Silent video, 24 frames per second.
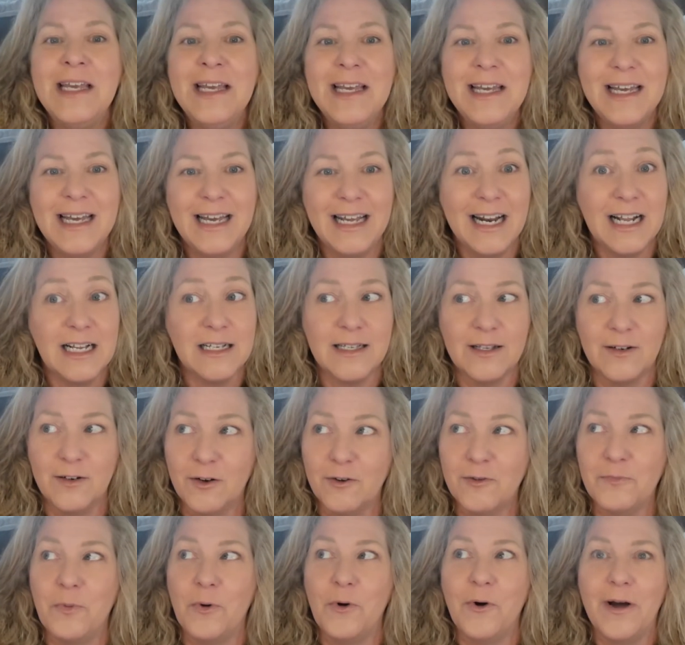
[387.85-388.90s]
And I said, "Oh
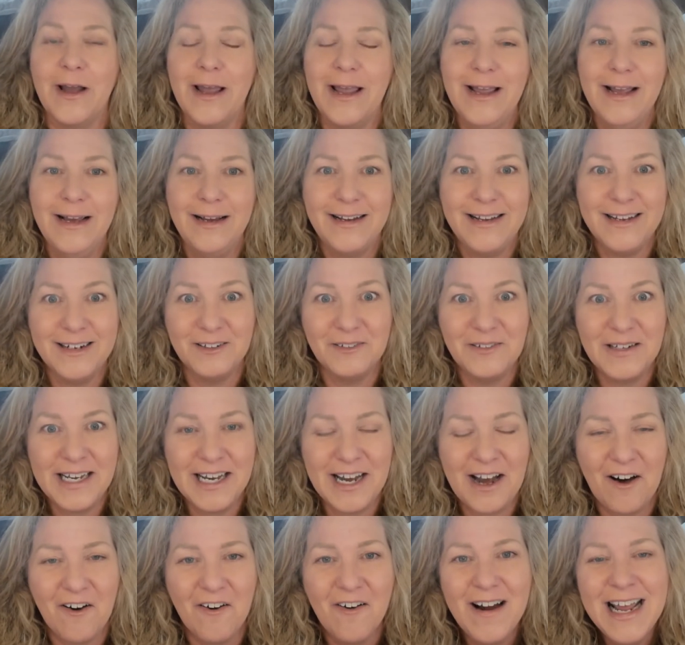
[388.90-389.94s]
boy, here we
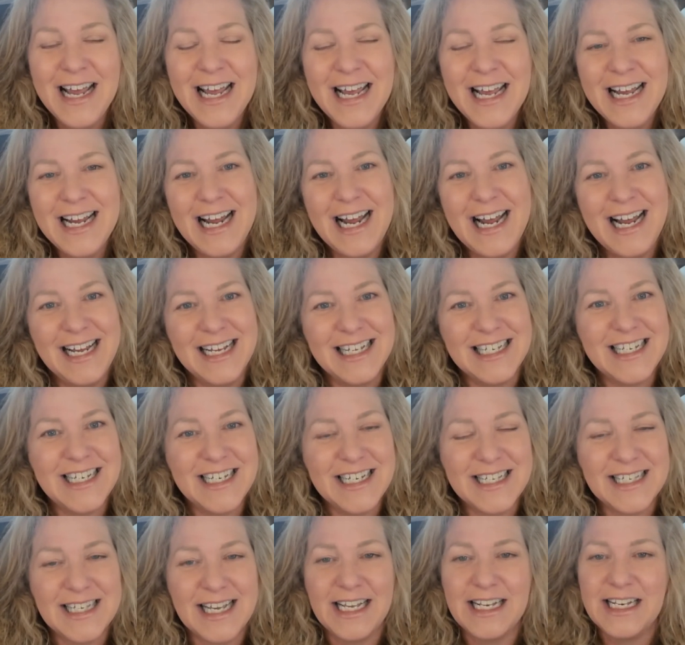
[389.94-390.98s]
go." And she
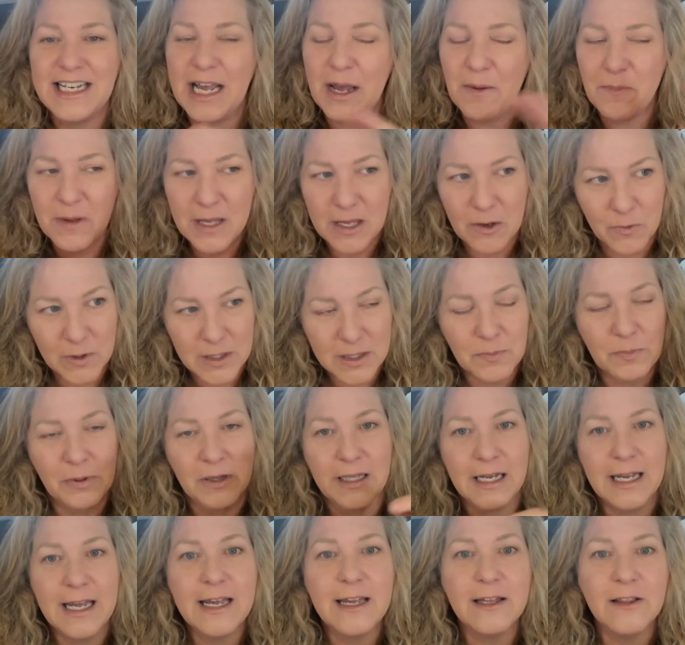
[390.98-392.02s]
said, "Yep, he was
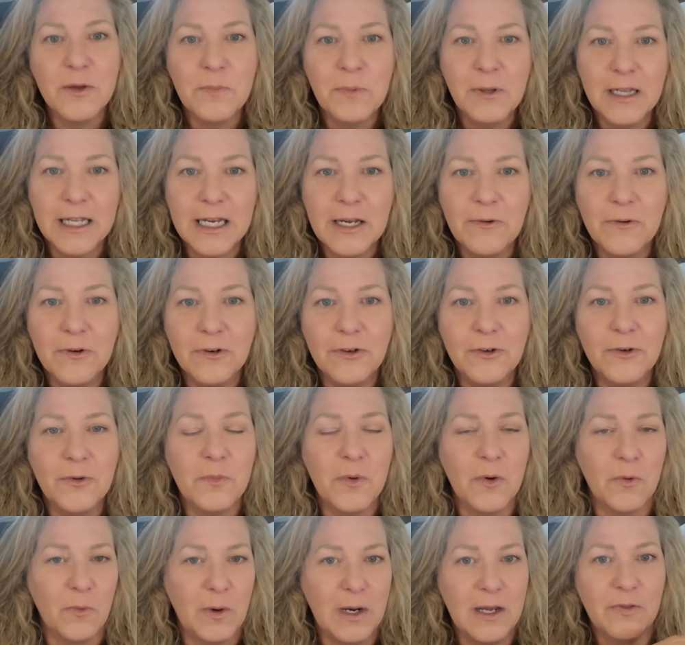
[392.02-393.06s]
playing in the playroom
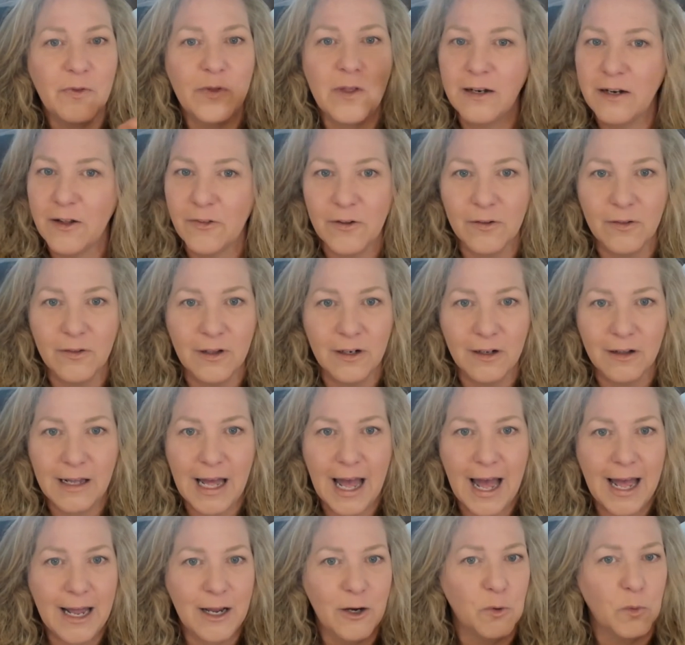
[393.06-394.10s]
with another little
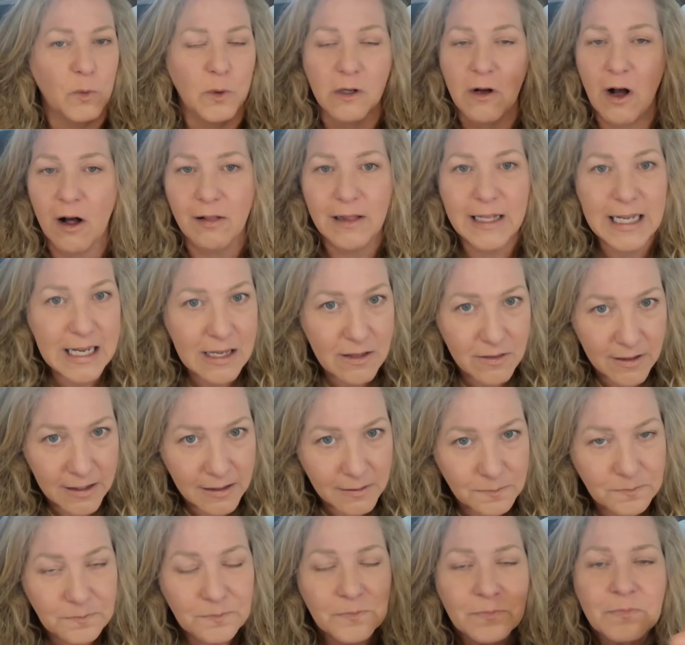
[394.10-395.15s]
guy who we'll call
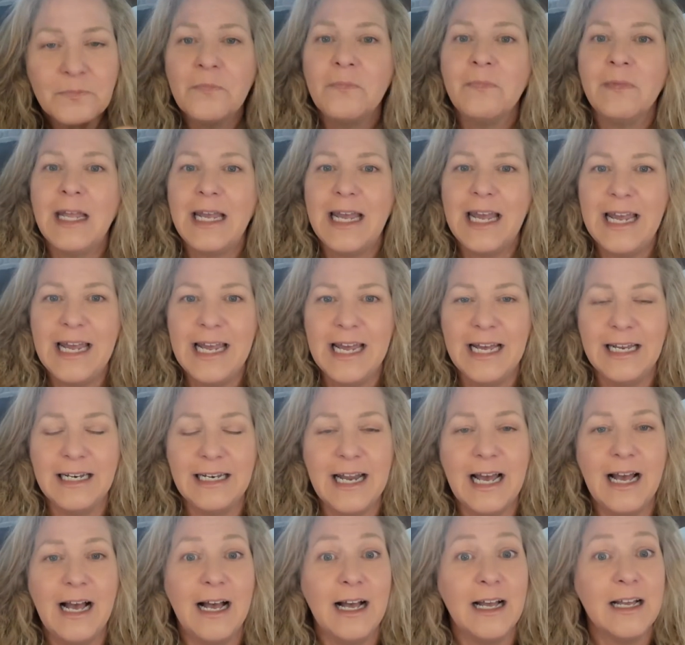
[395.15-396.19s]
Ethan. And
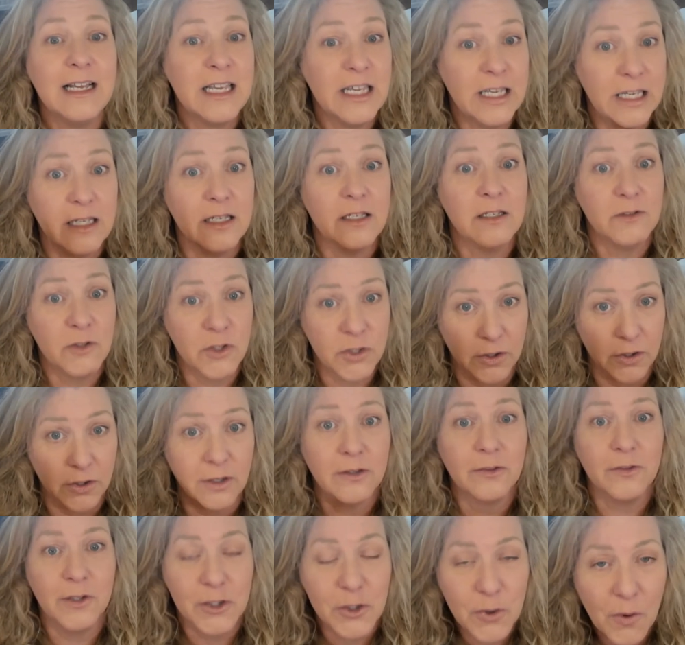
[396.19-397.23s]
he took
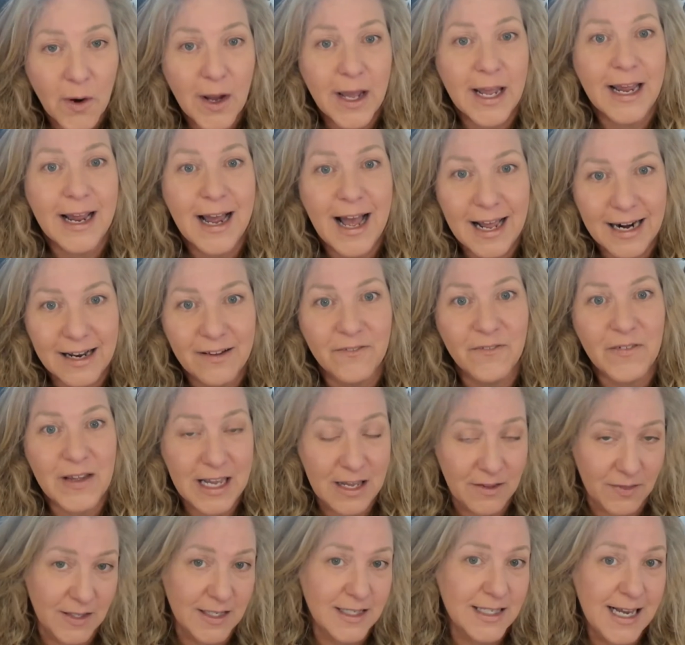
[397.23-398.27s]
the toy out of
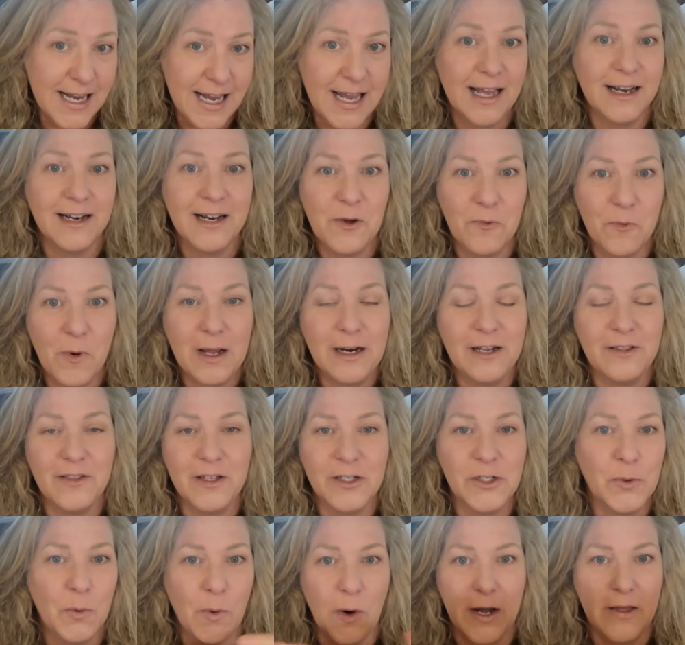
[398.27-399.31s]
Ethan's hand. He wanted the
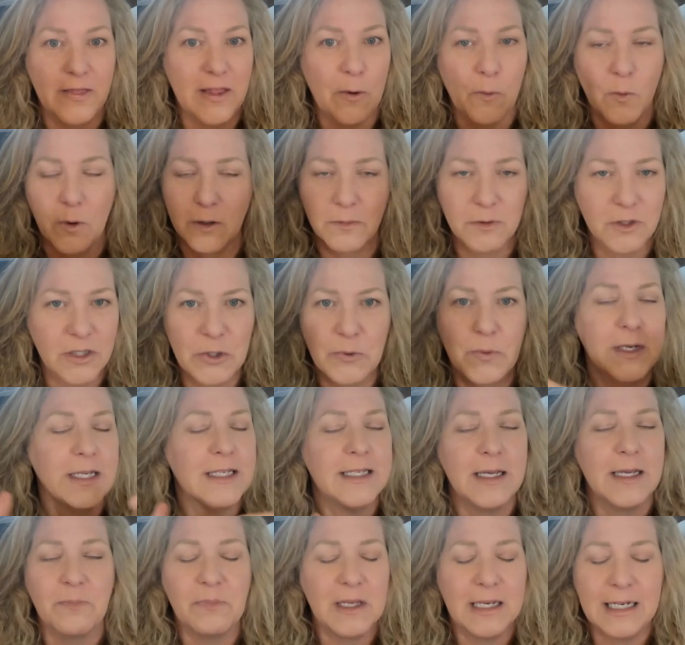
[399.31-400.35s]
toy. They were doing
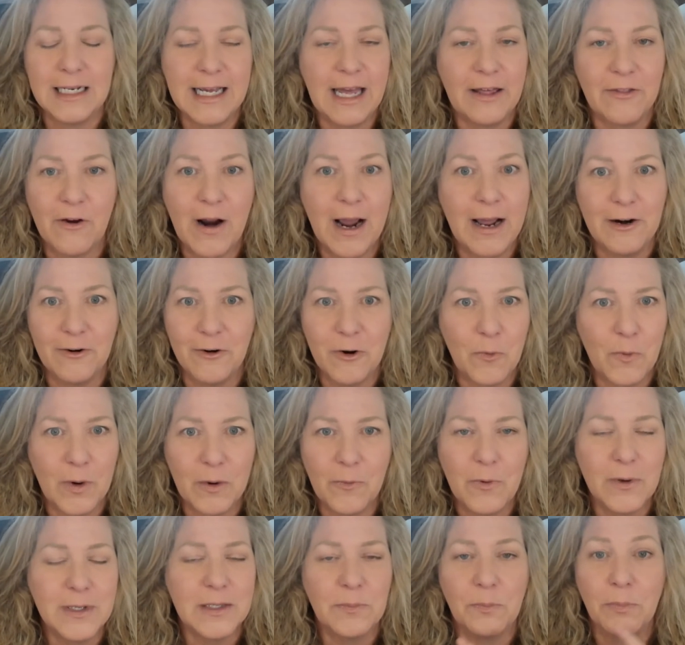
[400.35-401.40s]
something together. I don't know what it
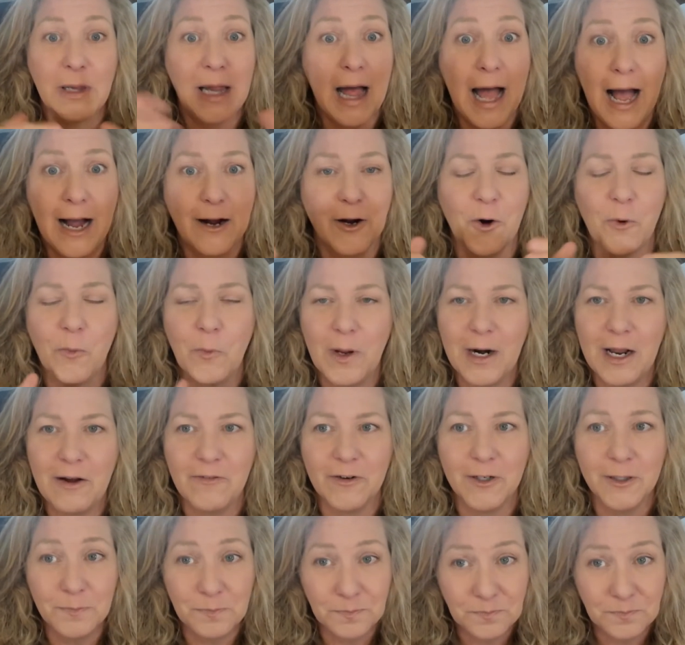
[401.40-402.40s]
was, a block or whatever."